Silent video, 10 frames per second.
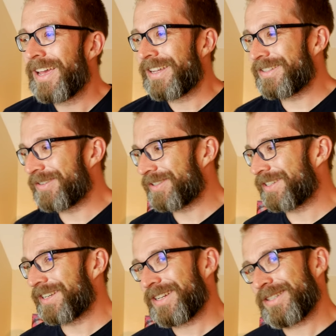it's not
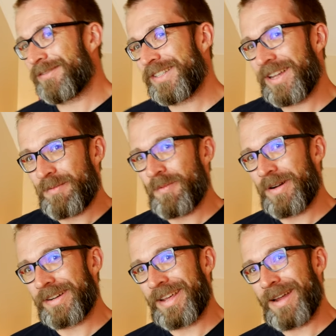just a case of setting
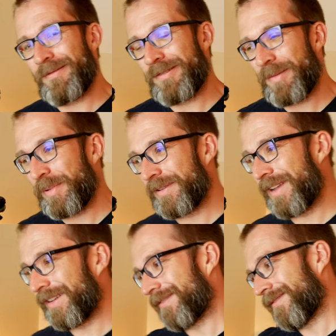one camera up and
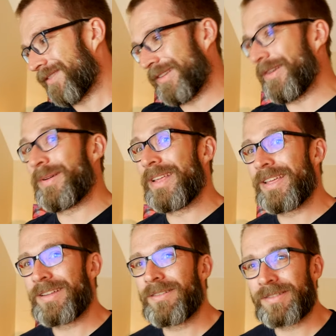then doing
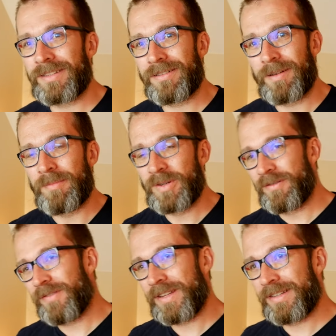it. You obviously got to
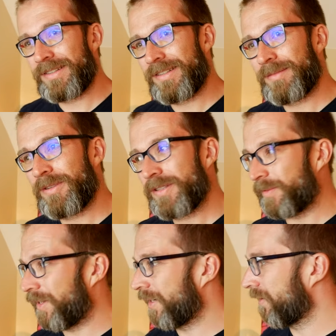move things into
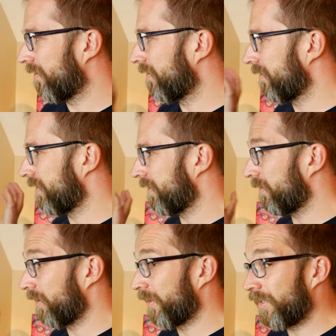multiple angles.
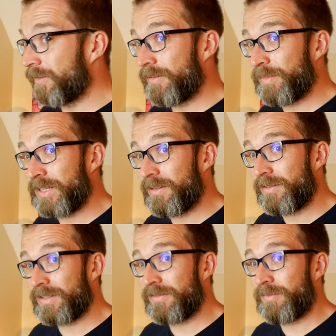I'm going to make big
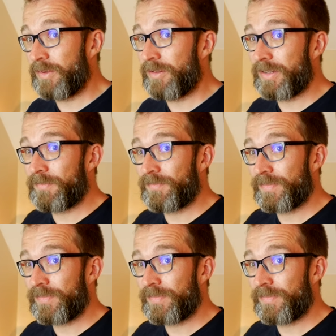use of my